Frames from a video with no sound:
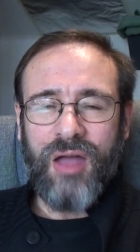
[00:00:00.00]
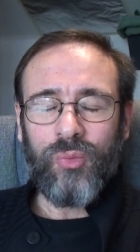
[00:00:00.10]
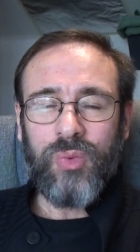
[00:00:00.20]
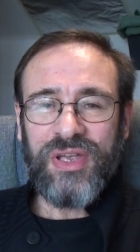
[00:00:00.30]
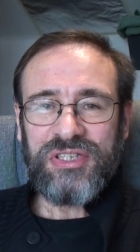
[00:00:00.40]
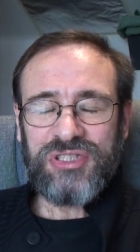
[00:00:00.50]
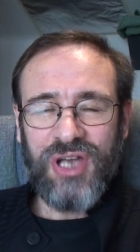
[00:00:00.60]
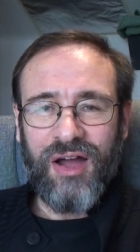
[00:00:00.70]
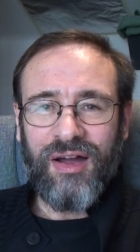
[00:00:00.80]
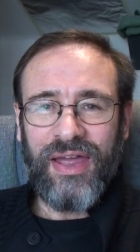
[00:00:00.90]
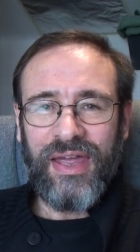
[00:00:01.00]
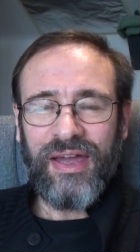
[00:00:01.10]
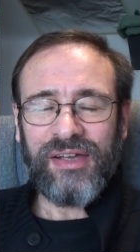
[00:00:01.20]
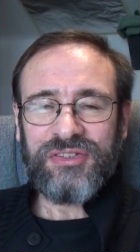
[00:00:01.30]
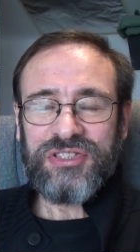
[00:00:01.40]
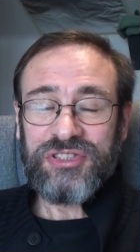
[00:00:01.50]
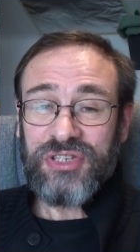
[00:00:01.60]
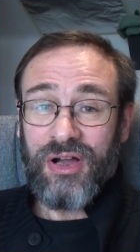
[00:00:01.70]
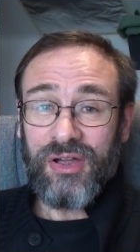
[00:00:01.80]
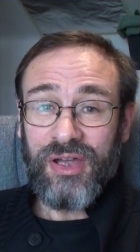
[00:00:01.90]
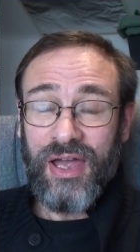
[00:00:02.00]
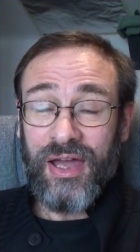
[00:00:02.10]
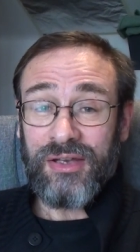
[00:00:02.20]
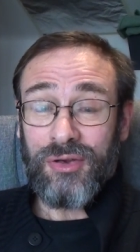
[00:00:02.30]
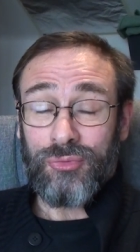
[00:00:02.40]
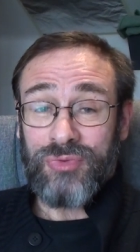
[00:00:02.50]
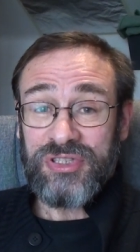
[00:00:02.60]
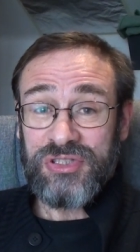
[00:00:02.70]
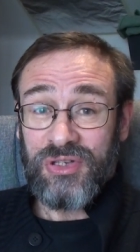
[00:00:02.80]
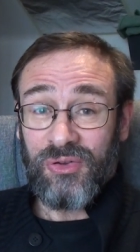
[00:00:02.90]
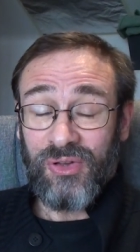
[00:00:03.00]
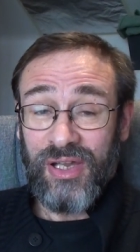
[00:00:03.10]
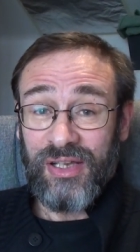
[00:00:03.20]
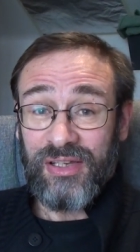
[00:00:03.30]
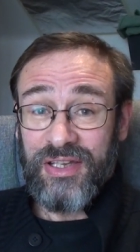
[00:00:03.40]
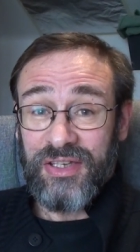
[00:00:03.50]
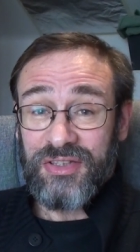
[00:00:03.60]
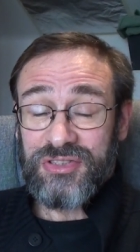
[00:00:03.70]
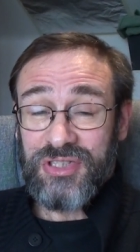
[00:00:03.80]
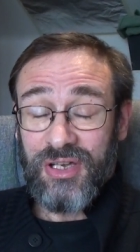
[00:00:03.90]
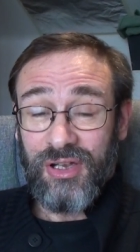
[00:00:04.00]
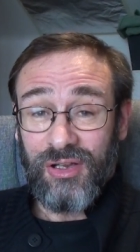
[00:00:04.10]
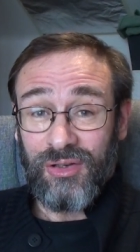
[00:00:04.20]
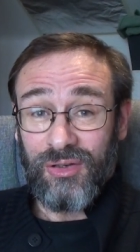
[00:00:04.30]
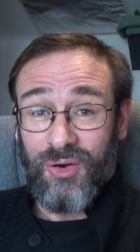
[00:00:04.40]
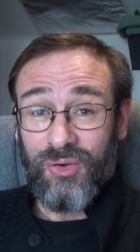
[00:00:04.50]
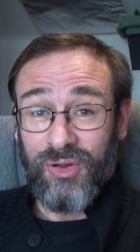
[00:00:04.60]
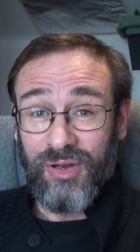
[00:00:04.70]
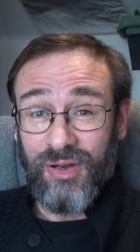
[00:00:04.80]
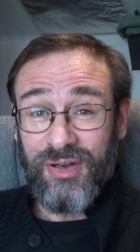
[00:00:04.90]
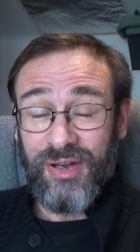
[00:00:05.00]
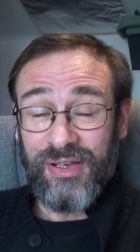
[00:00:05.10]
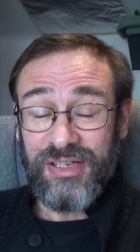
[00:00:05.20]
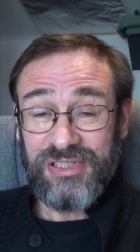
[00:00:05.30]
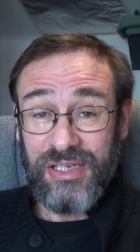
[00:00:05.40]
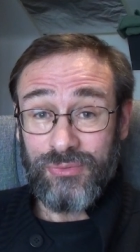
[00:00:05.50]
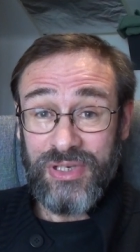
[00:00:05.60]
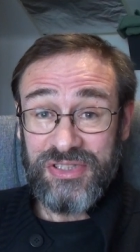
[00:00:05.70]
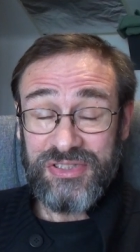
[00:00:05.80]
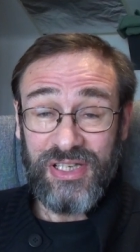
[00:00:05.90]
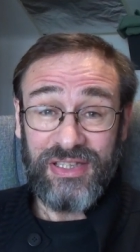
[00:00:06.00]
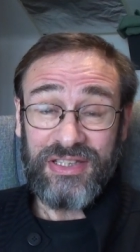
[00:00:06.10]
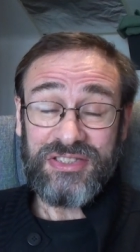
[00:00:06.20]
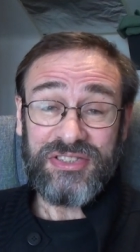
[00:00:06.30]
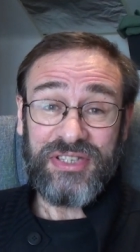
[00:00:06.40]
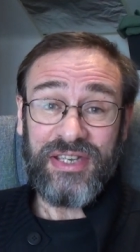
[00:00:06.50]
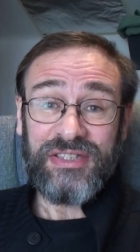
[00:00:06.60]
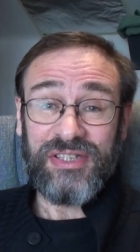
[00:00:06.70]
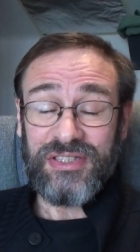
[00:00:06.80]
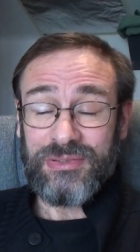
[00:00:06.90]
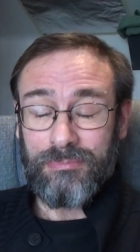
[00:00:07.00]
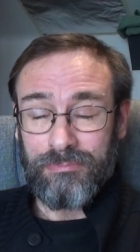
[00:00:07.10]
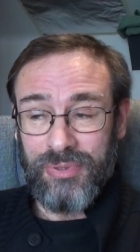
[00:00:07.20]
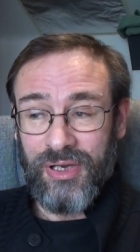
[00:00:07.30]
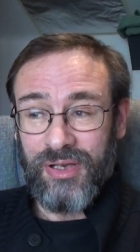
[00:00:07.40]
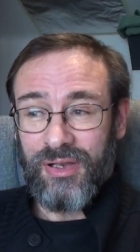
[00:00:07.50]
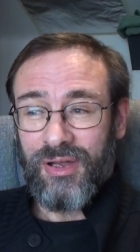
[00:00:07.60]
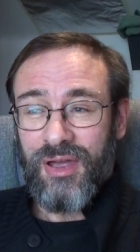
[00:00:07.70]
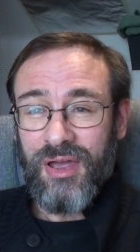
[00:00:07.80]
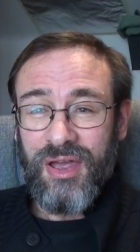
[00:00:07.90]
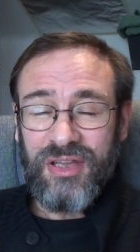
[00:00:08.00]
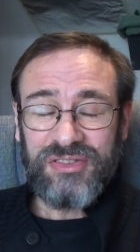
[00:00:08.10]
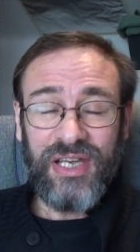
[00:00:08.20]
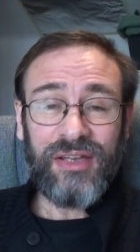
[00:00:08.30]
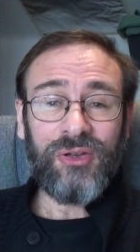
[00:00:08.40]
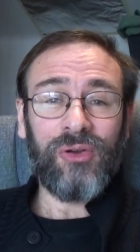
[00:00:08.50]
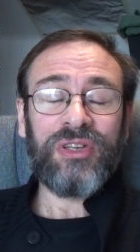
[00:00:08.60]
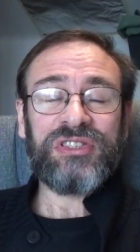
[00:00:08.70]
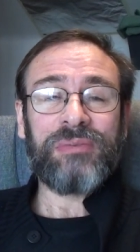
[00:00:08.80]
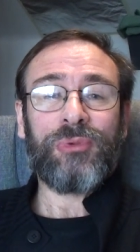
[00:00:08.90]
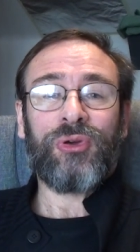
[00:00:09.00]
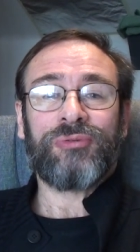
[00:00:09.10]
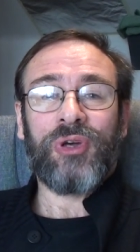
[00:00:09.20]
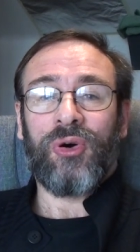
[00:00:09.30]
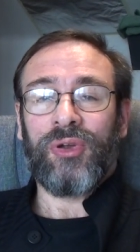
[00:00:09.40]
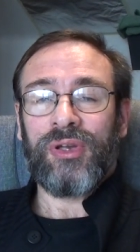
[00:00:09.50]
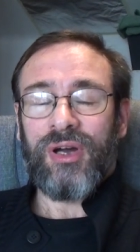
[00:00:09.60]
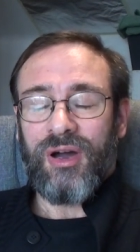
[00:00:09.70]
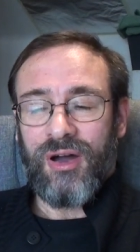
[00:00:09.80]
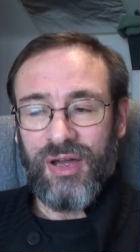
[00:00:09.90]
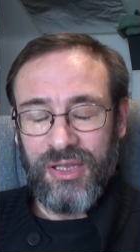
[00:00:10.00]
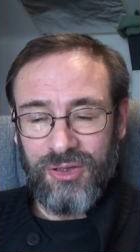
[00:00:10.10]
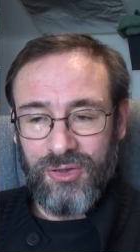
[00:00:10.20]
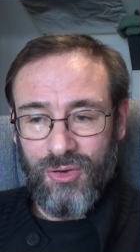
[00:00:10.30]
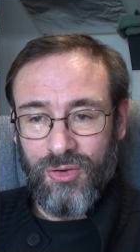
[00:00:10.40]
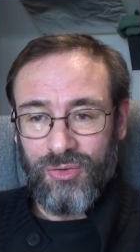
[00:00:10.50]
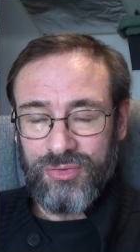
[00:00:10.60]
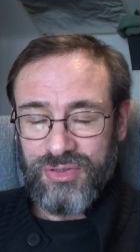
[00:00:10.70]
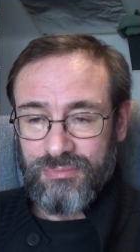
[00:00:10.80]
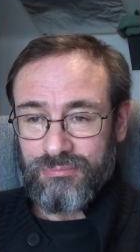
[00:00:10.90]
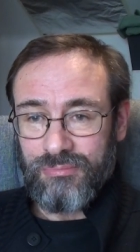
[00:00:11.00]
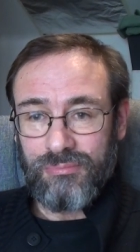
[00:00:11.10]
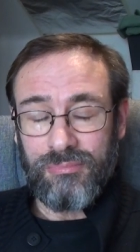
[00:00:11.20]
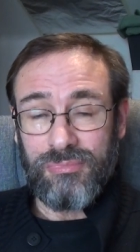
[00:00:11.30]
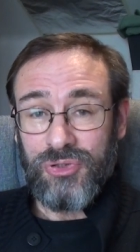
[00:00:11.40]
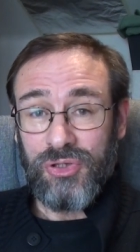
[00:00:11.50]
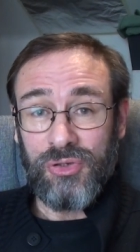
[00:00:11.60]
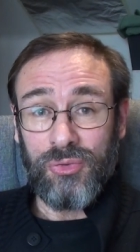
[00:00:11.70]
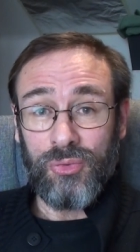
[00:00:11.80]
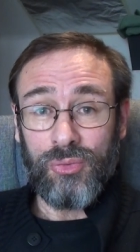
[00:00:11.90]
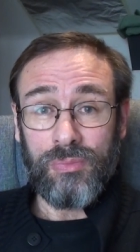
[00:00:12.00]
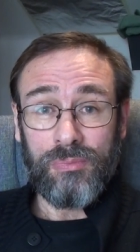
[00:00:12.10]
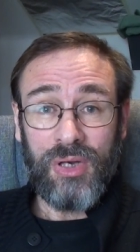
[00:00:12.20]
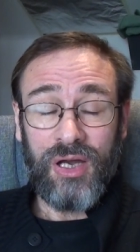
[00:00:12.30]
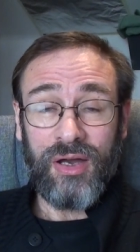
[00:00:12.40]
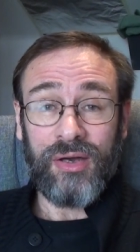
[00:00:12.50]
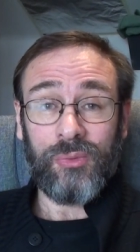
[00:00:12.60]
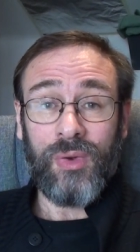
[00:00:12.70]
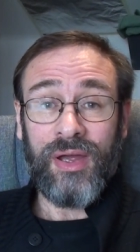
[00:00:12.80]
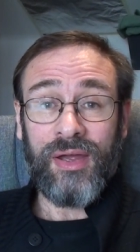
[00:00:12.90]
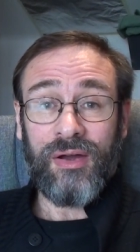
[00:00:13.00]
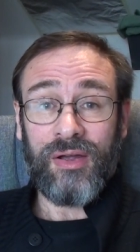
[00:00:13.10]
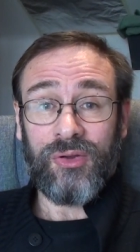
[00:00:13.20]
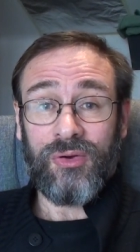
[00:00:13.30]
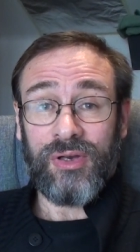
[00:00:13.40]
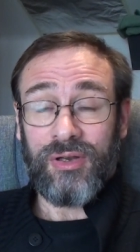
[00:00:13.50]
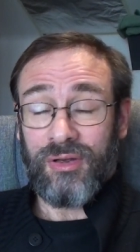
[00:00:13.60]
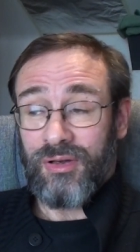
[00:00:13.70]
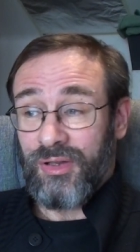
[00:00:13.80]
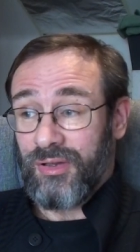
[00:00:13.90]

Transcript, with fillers: wish I had stuck at original Elite longer and actually reached Elite status, but technology moved on. I got new hardware. I got